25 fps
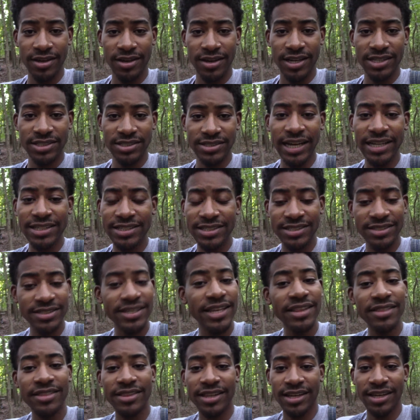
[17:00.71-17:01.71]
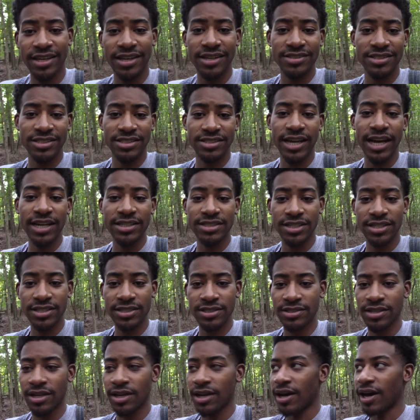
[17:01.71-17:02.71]
It's not just 10 things. It's not
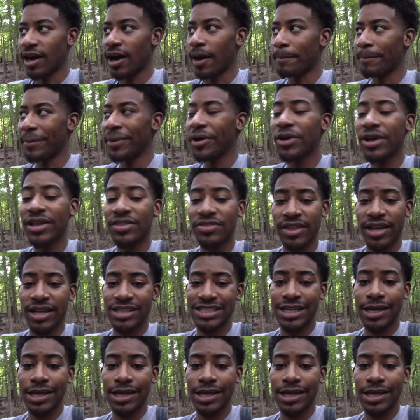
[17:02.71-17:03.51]
just a million things.